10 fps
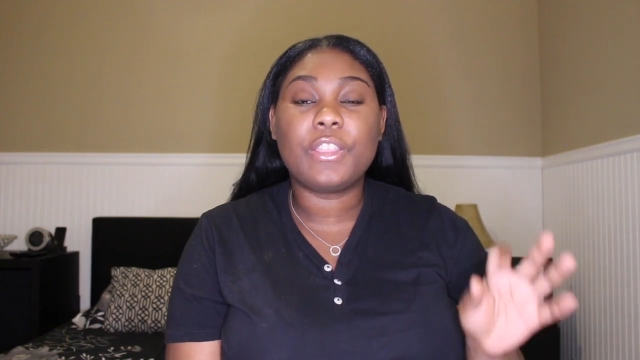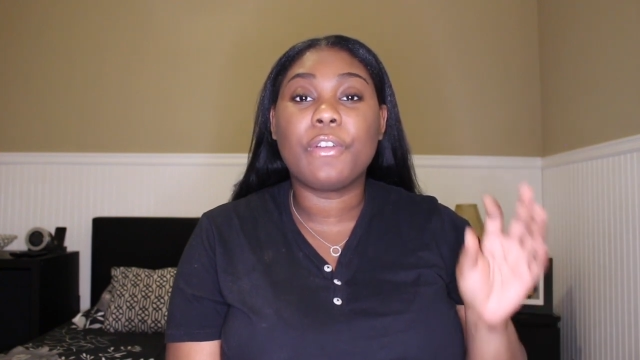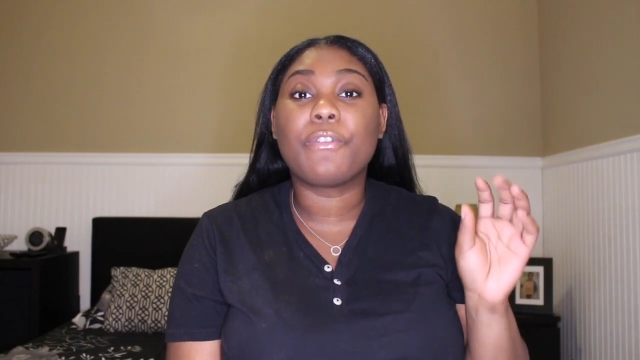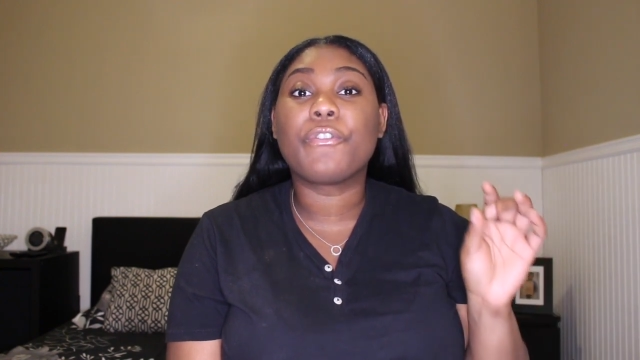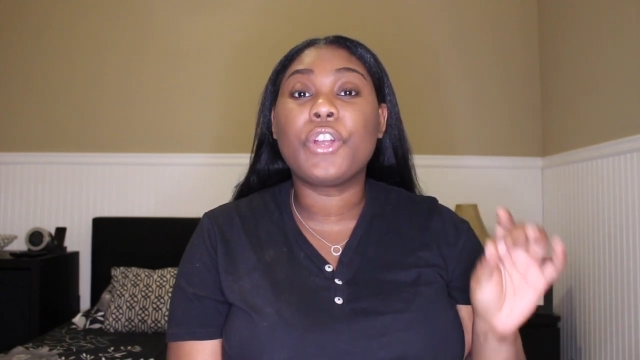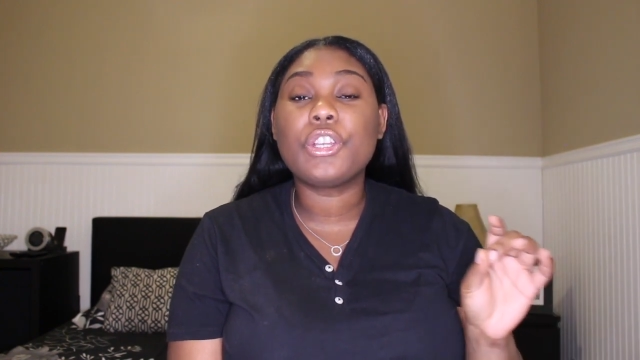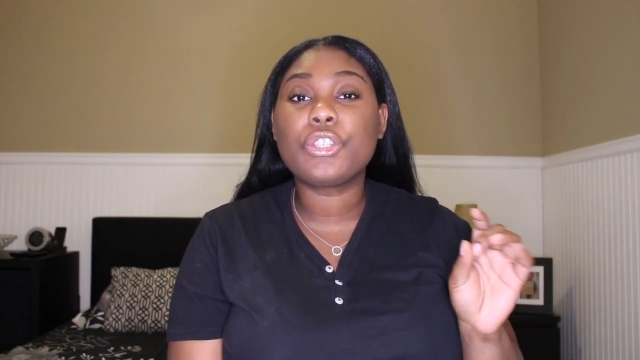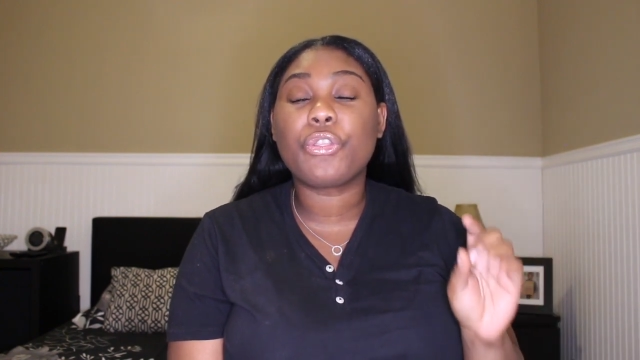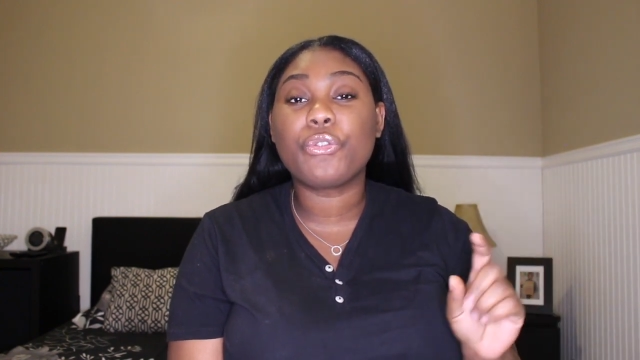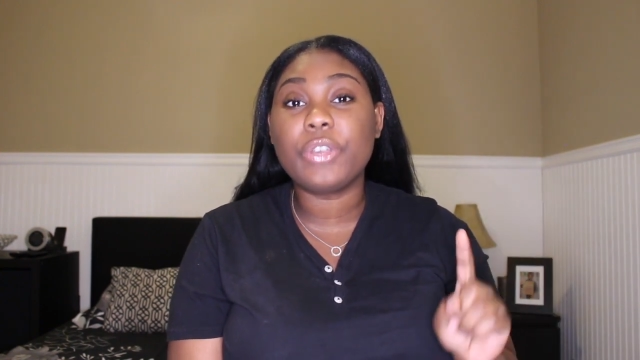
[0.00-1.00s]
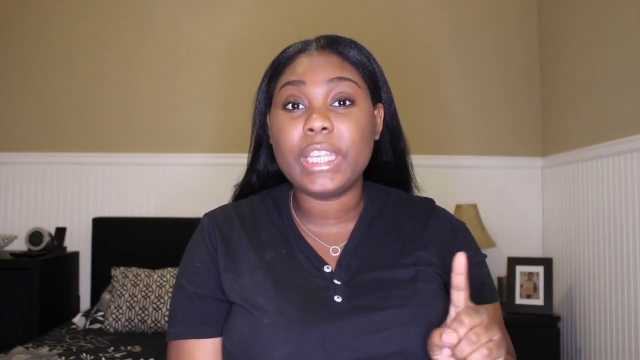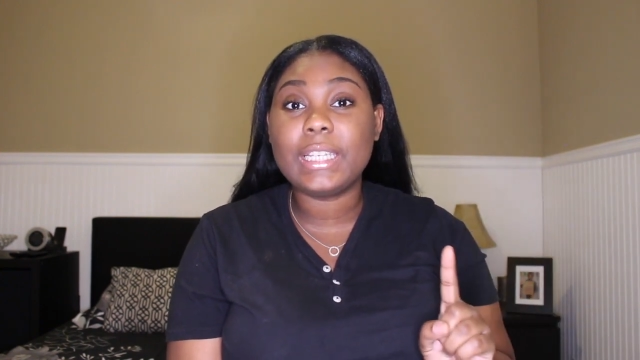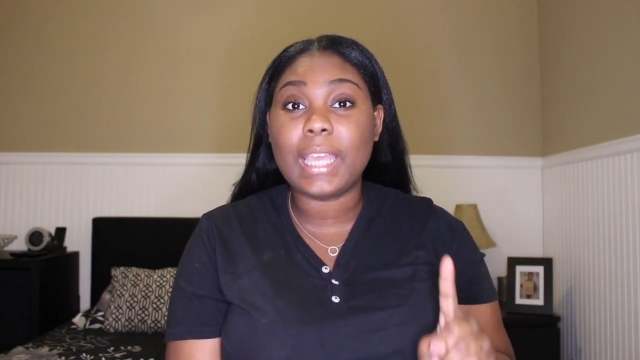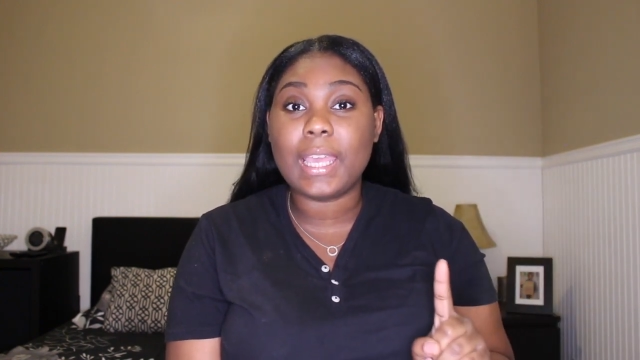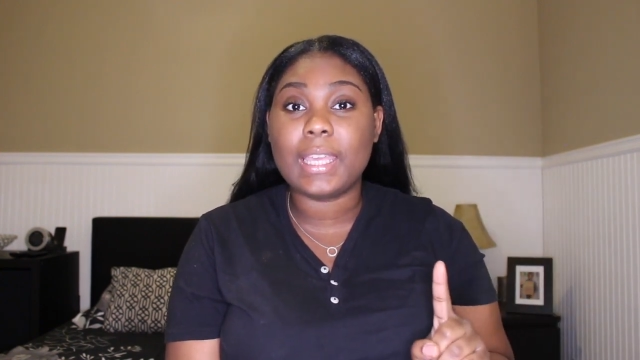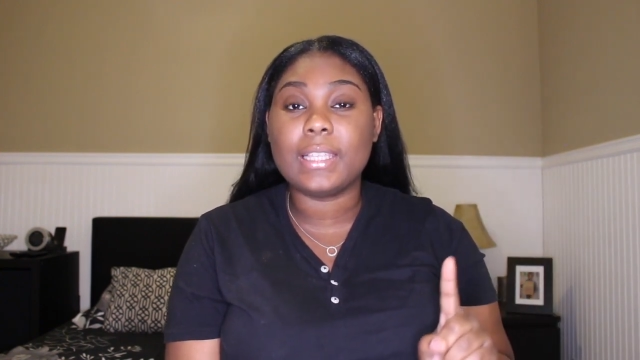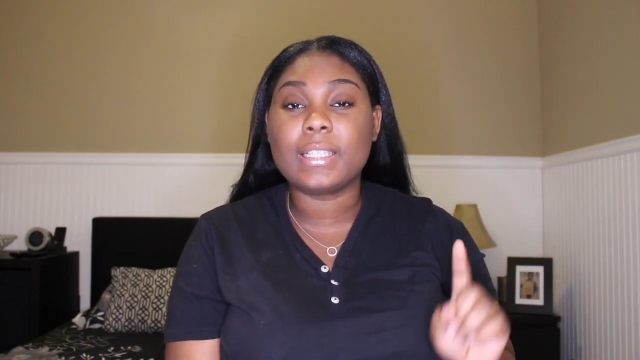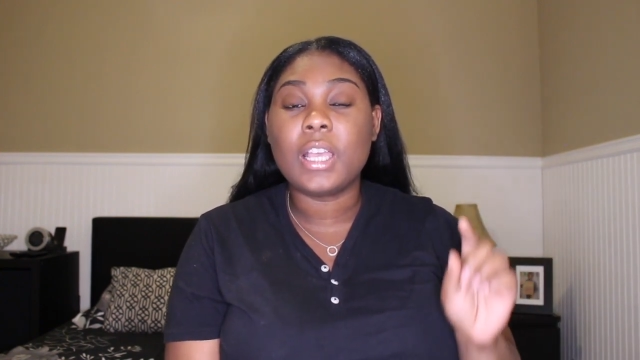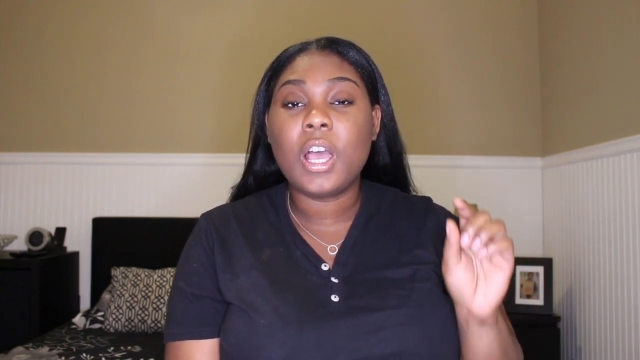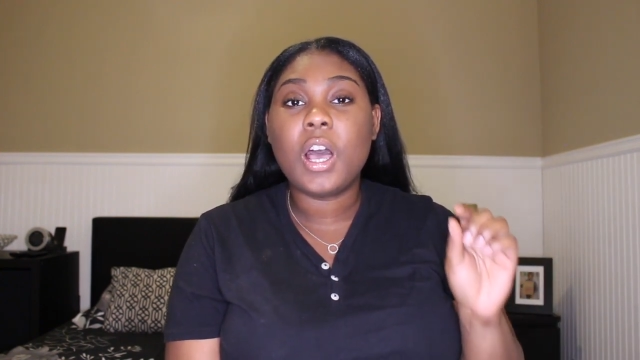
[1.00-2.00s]
The first 3
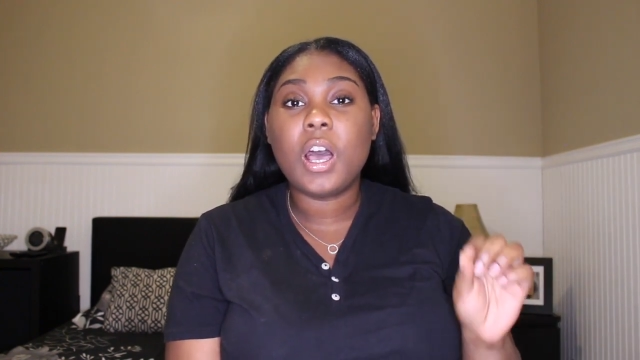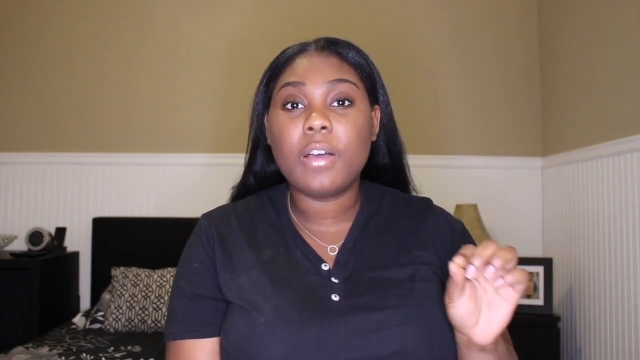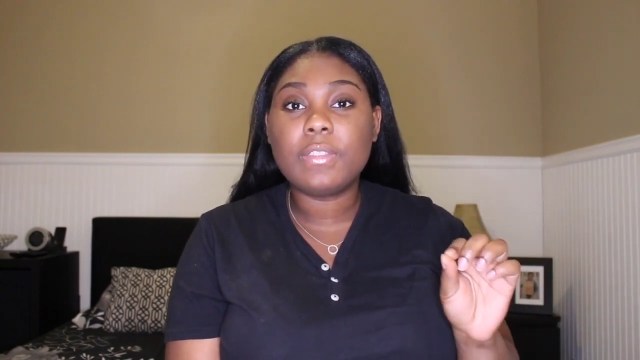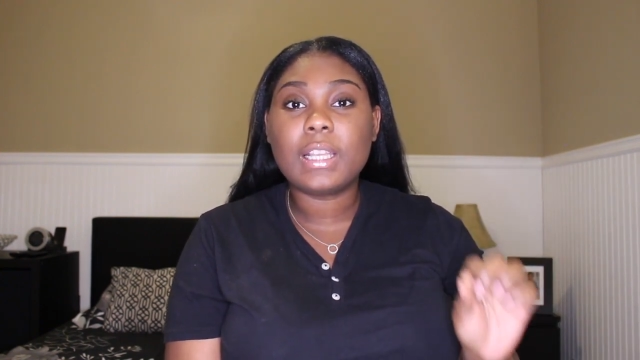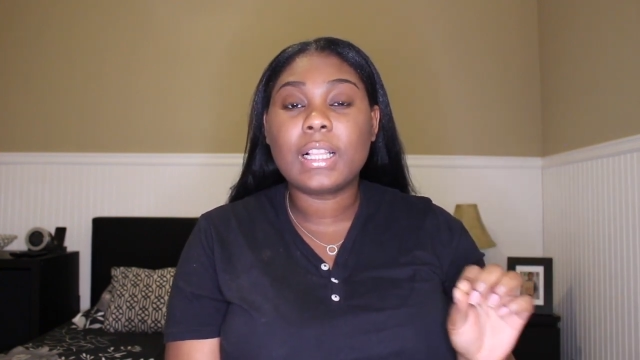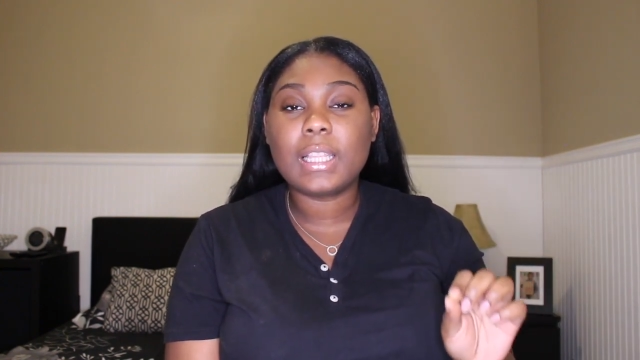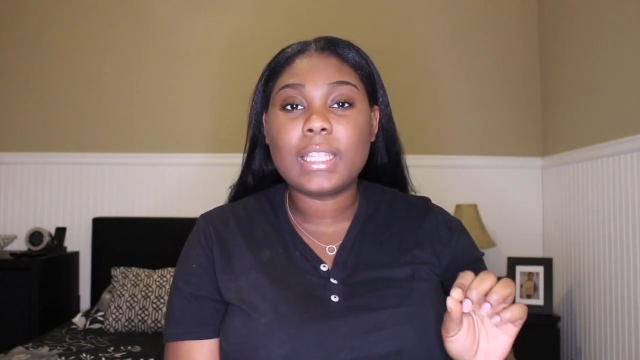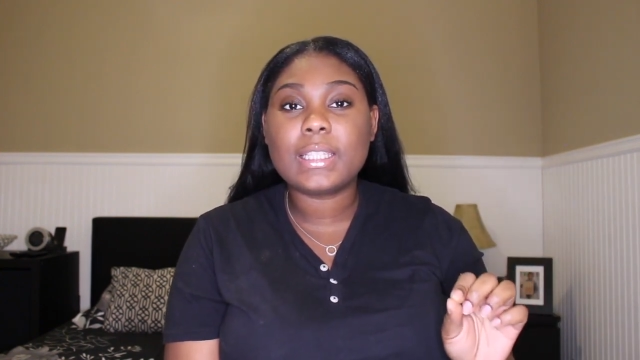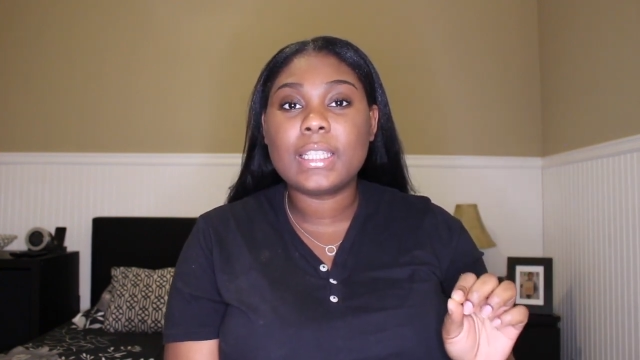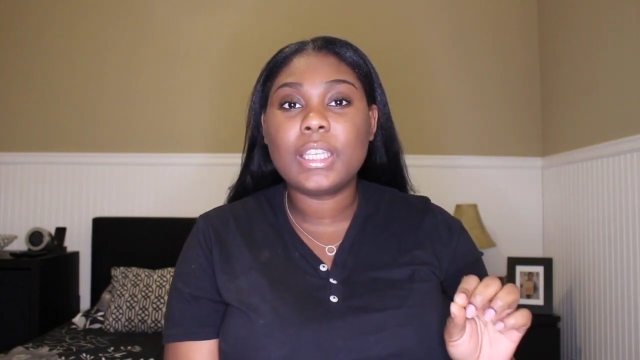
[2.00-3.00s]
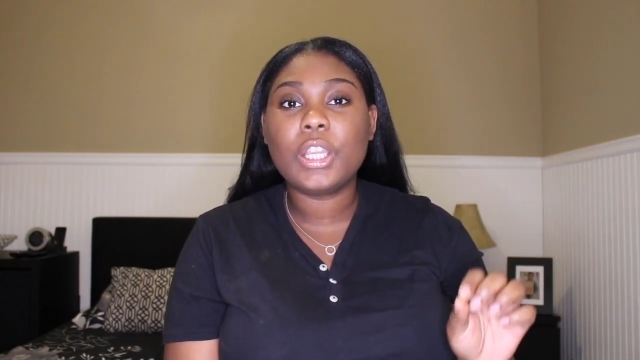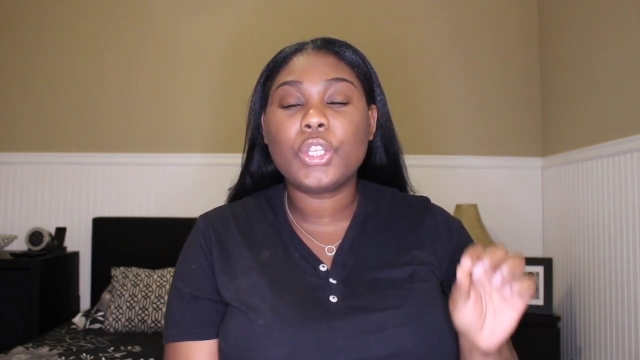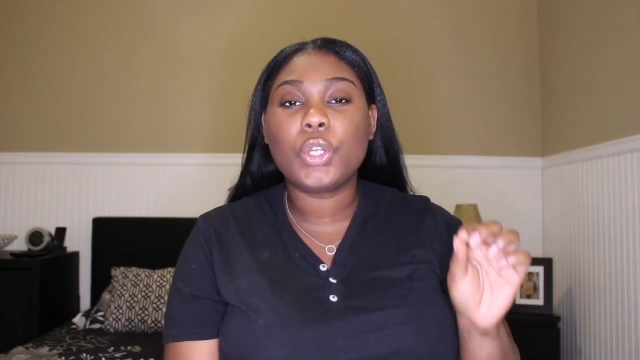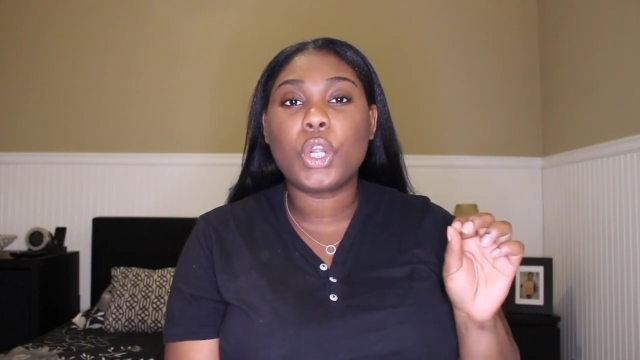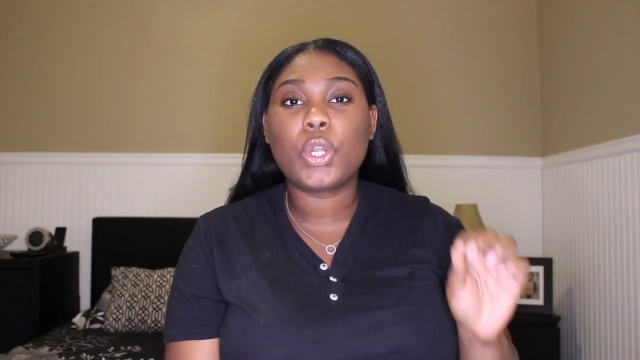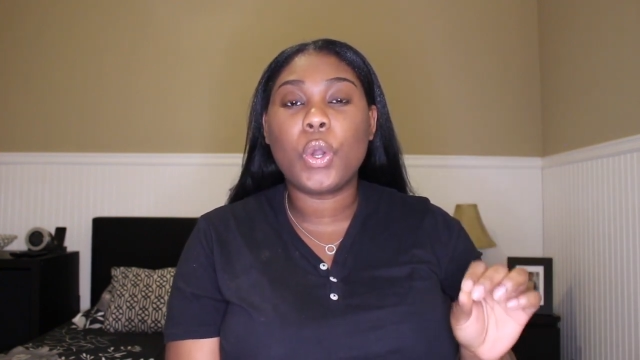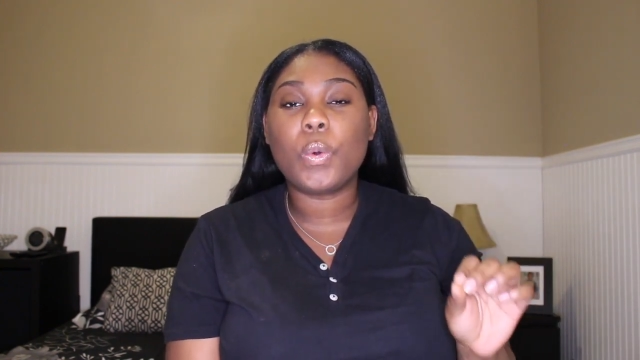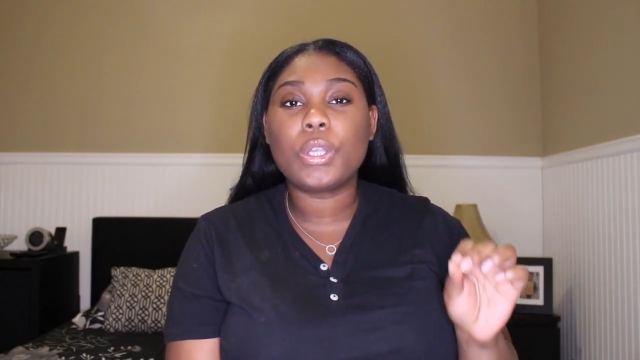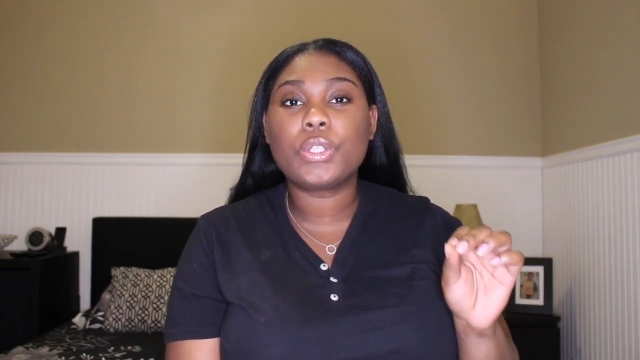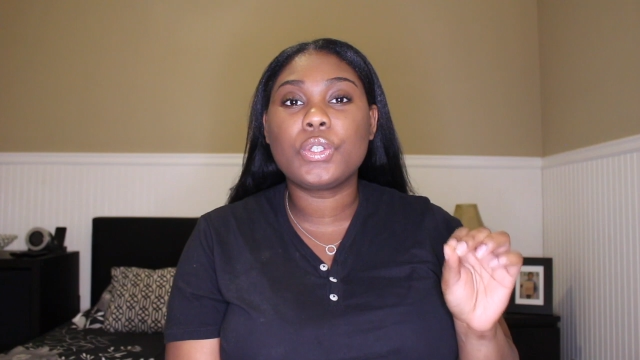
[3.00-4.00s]
days of the cleansing, you're
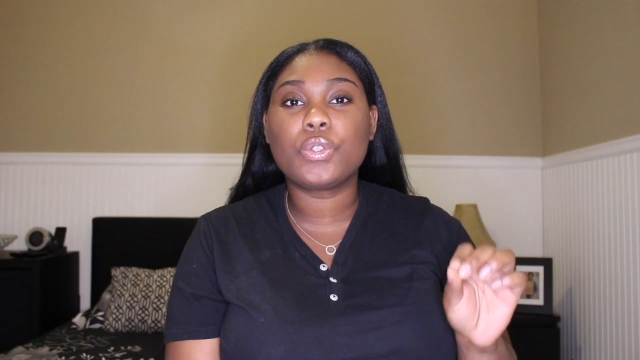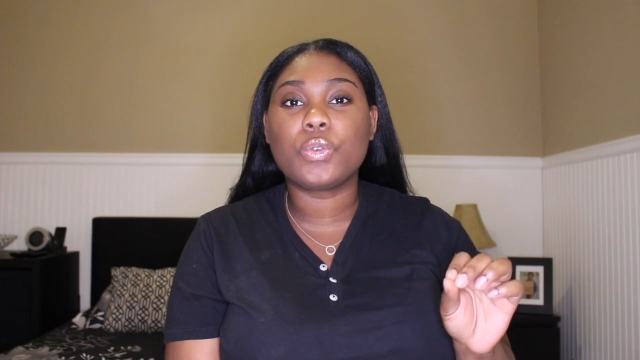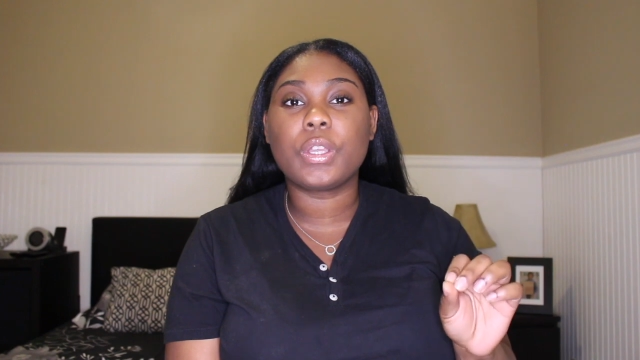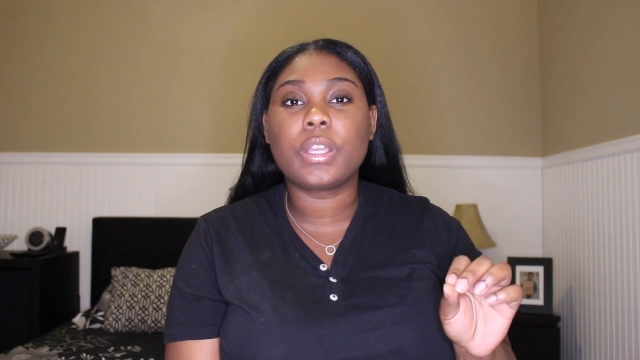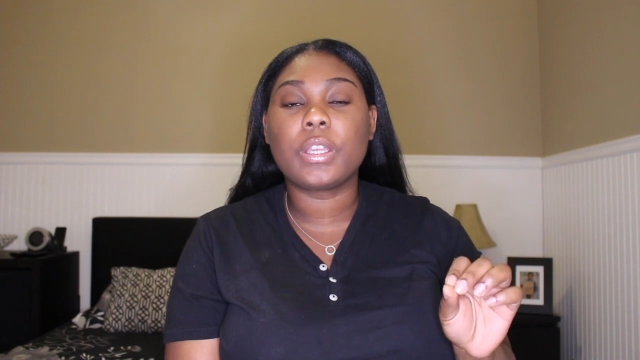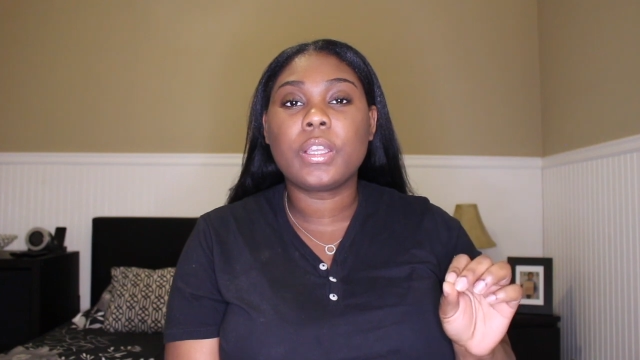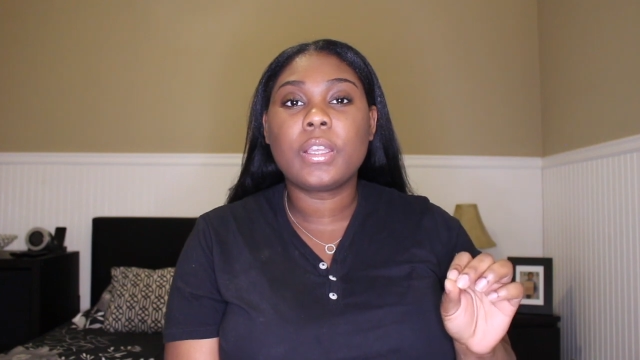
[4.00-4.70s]
going to drink